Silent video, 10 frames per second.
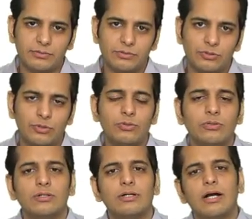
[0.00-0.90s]
So,
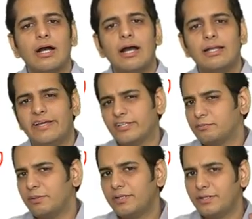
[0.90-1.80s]
I'll
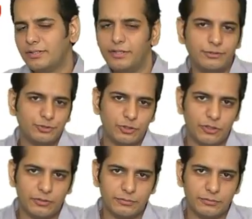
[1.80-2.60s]
explain it in short.